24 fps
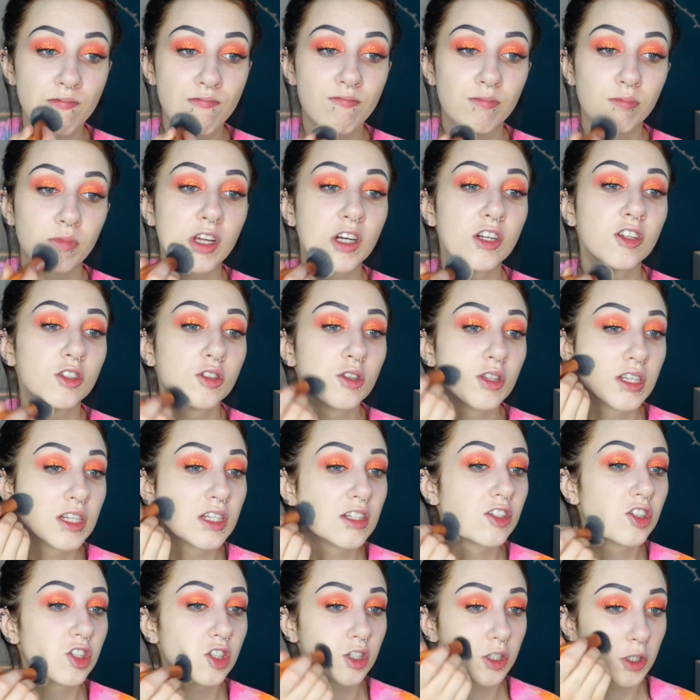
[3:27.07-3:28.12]
I'm gonna do
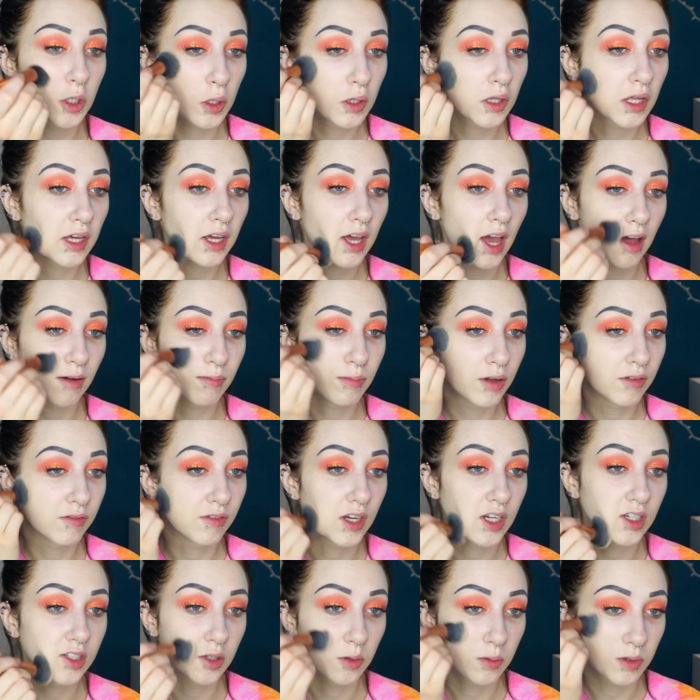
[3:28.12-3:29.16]
this just on like half my
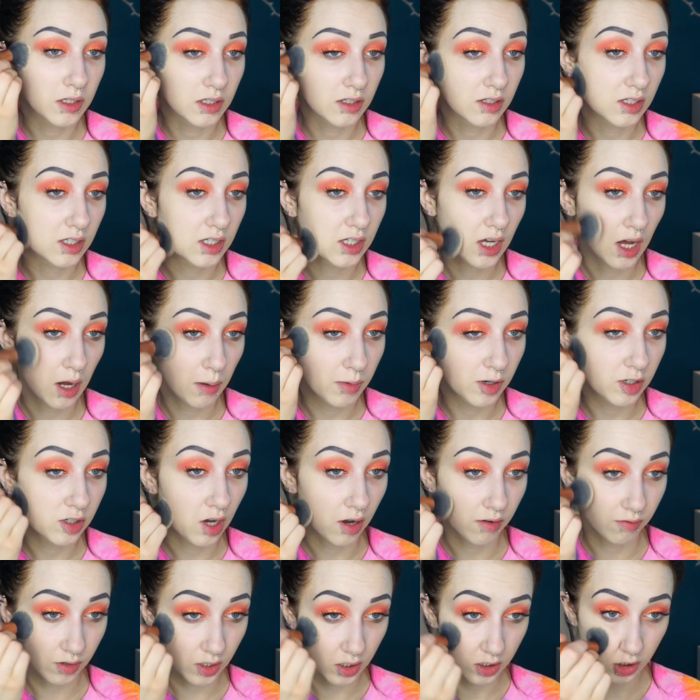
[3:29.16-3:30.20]
face so we can see how much
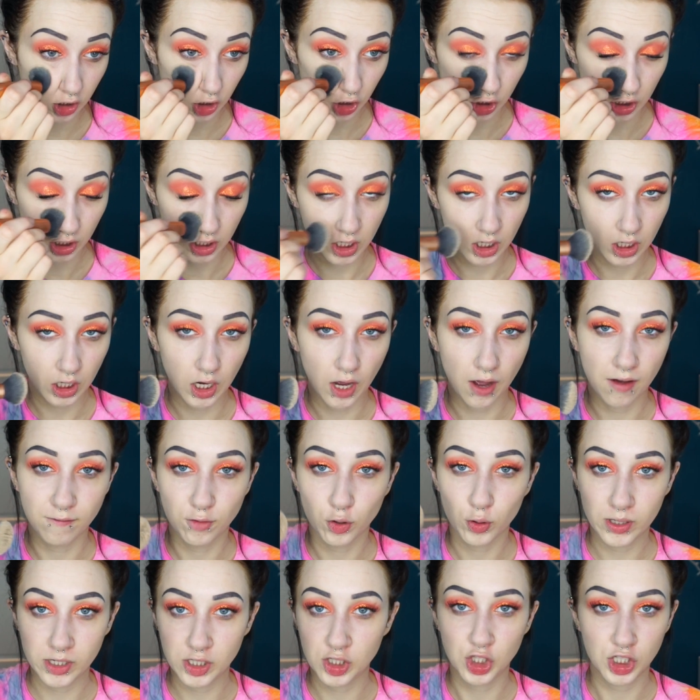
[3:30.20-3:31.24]
coverage
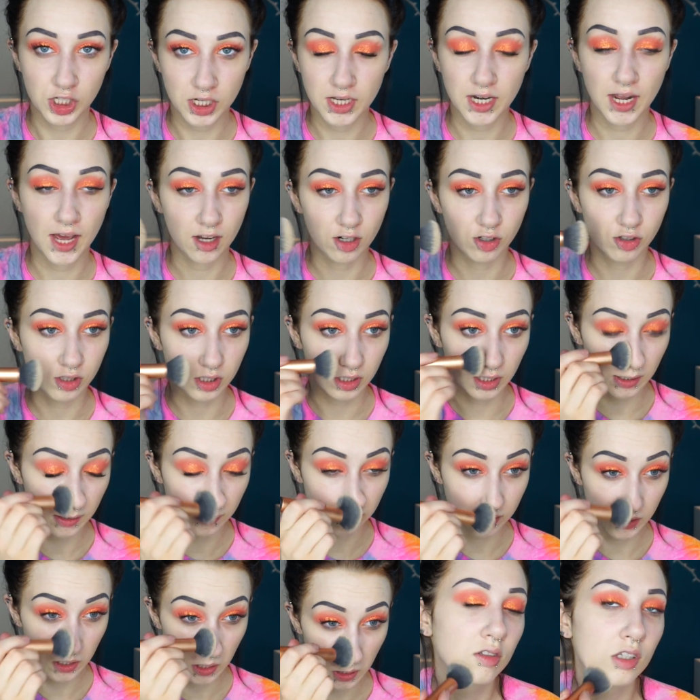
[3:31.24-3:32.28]
it actually
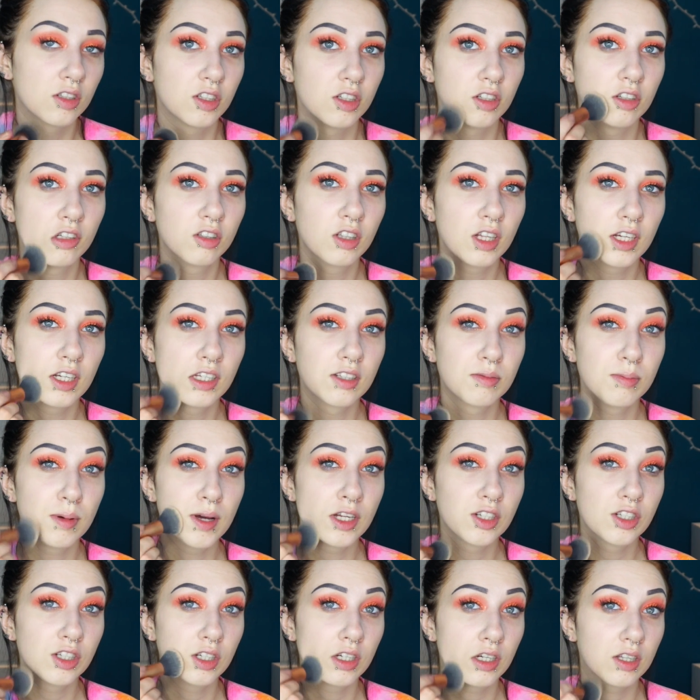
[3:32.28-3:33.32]
gives. Does it look like it's
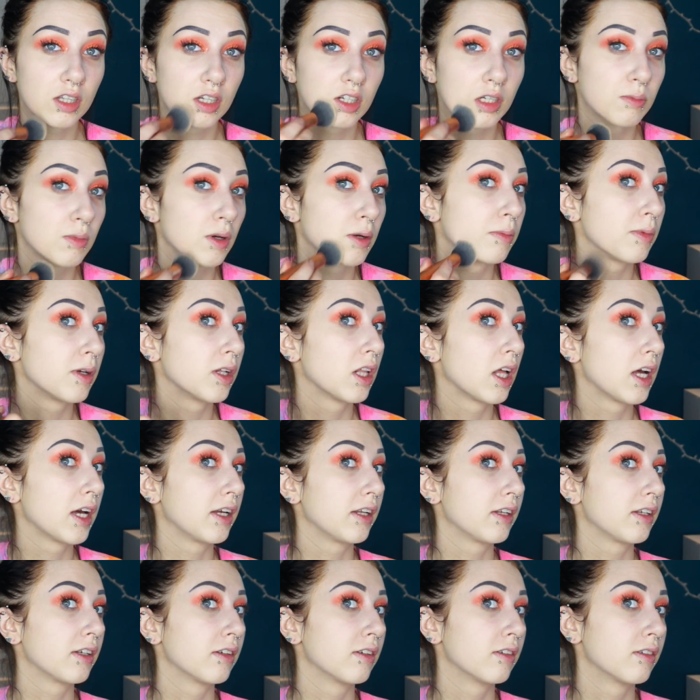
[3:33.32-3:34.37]
matching? I think it might be
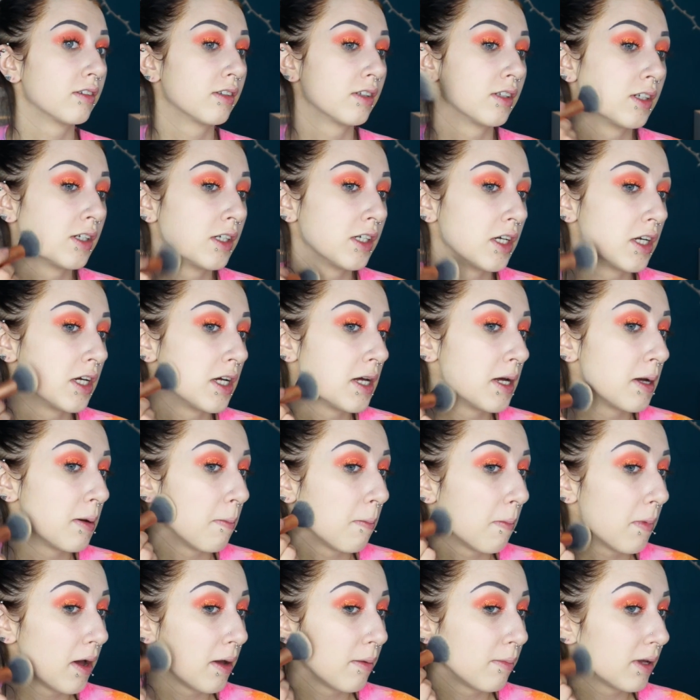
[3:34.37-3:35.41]
light.
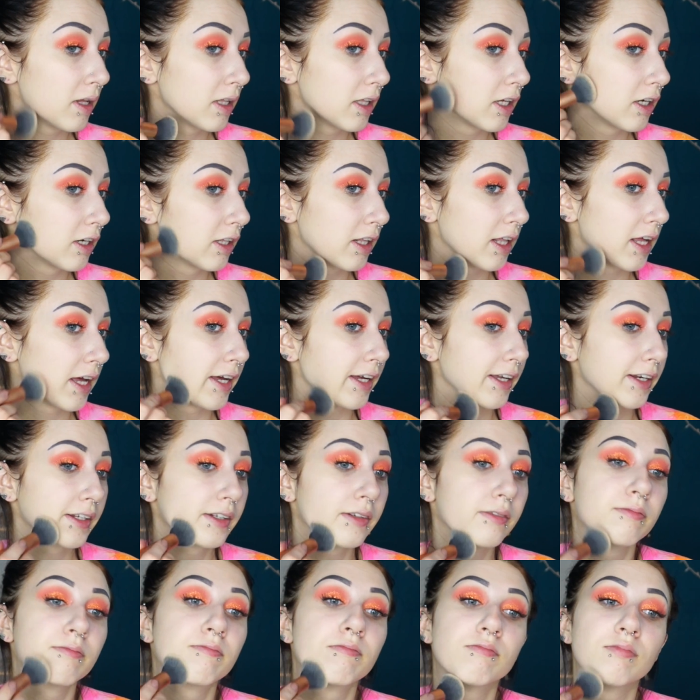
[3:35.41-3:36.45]
Might be a little light.
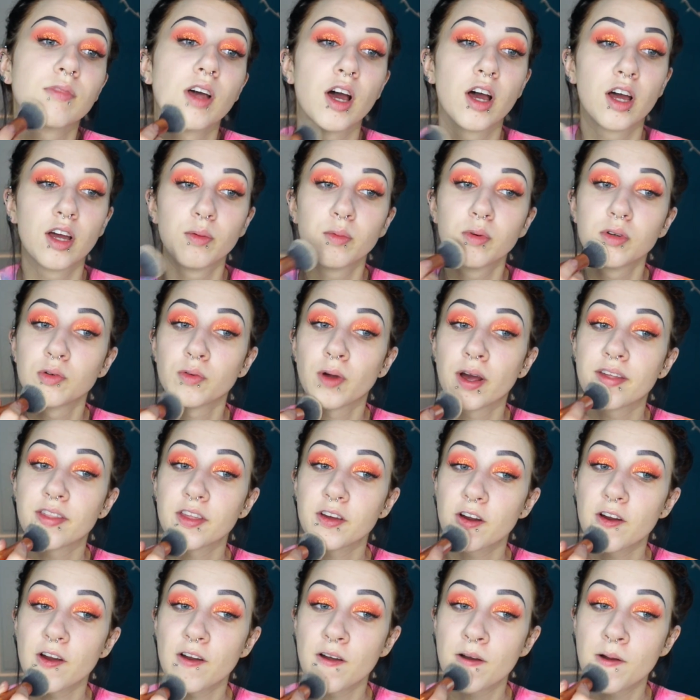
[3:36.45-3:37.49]
I would
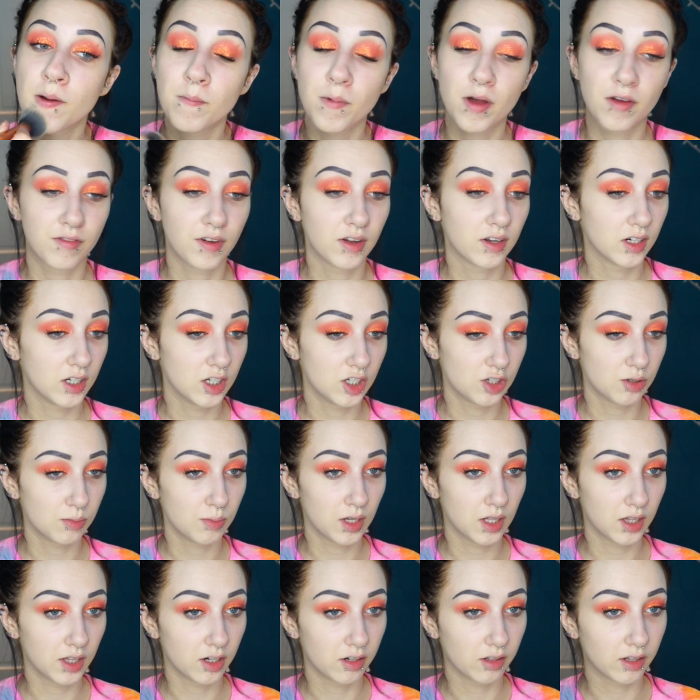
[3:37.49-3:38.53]
rather my foundation be
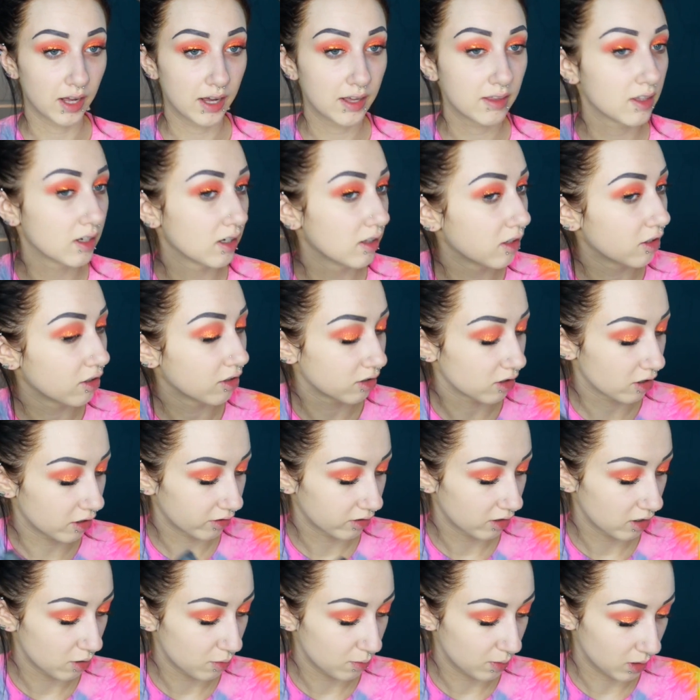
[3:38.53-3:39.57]
a little light than a little
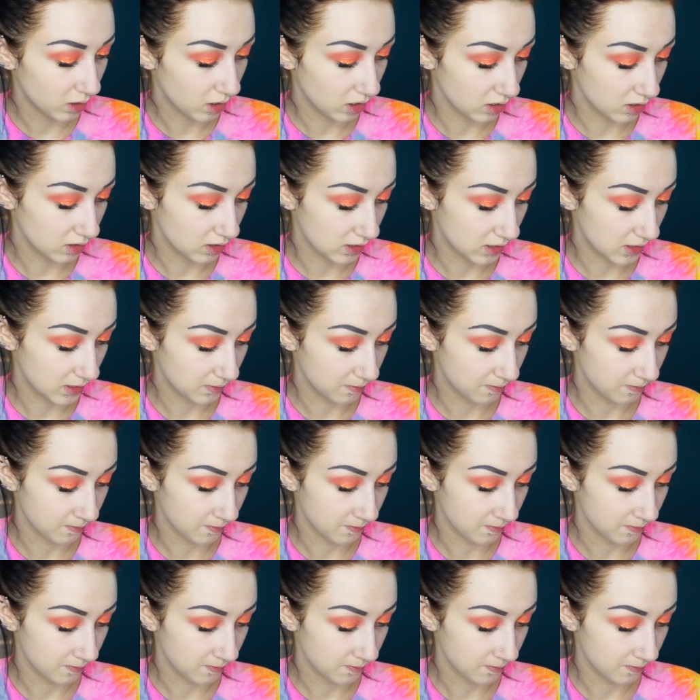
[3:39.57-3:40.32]
dark though, because